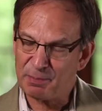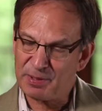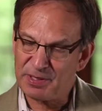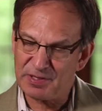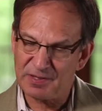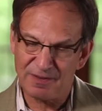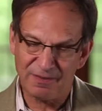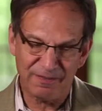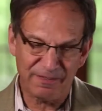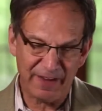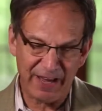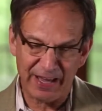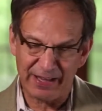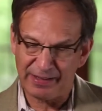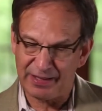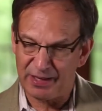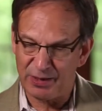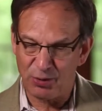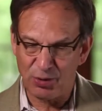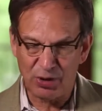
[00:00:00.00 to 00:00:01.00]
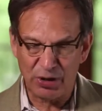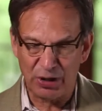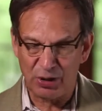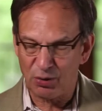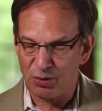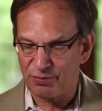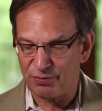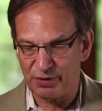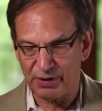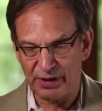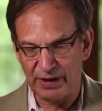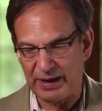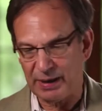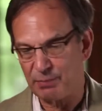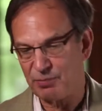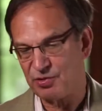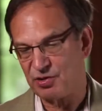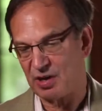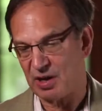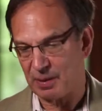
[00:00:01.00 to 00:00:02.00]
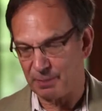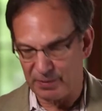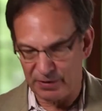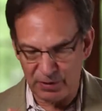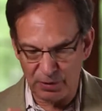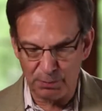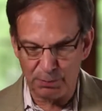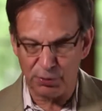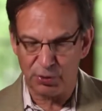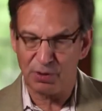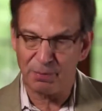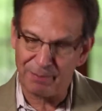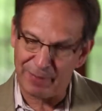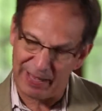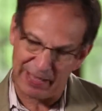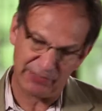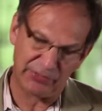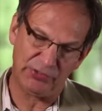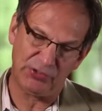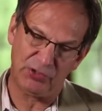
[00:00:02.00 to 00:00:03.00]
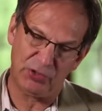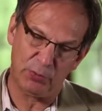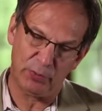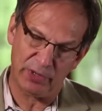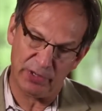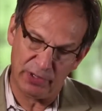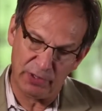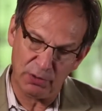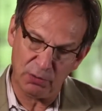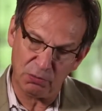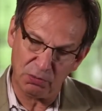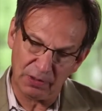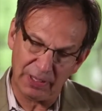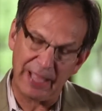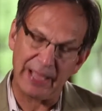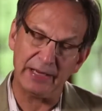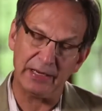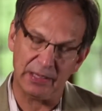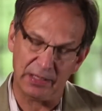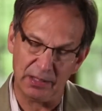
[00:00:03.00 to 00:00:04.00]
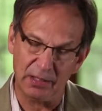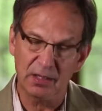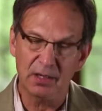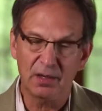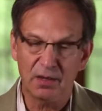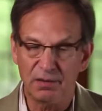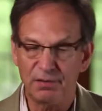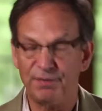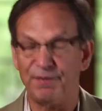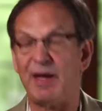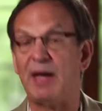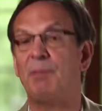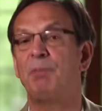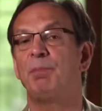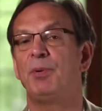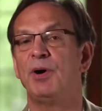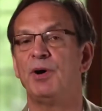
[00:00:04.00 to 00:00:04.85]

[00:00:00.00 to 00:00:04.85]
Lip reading: a piece of fat that you cut off a lamb chop and you put a match to it and you light it, fat